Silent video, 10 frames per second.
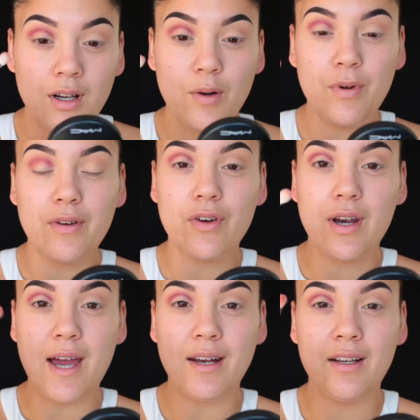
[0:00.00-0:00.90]
When I've got
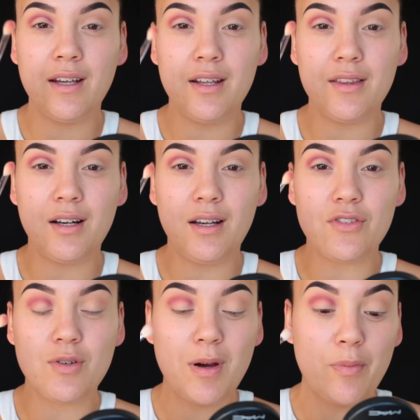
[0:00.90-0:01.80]
hardly anything
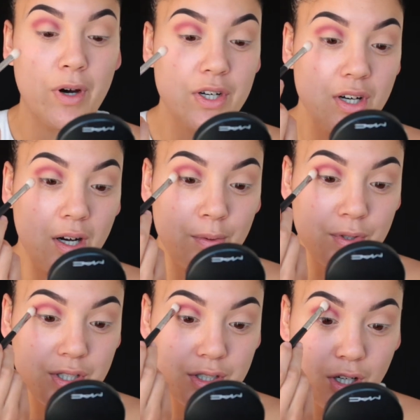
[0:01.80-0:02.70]
left on my brush, I will
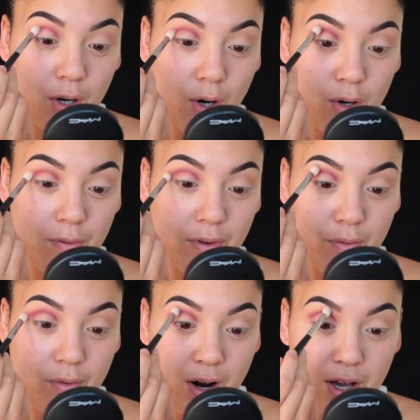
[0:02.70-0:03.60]
just go
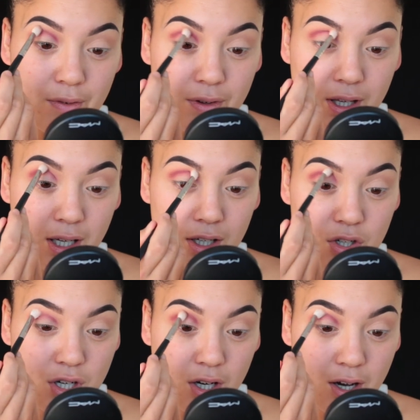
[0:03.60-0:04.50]
right over the
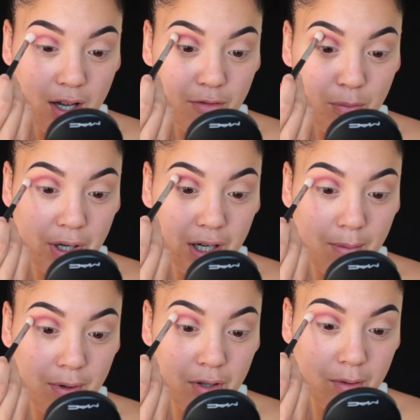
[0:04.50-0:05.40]
edge and kind of bring it
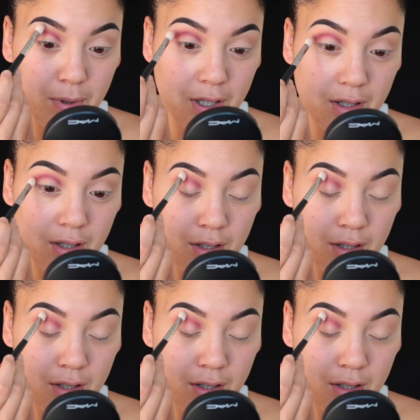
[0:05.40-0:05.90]
up a little bit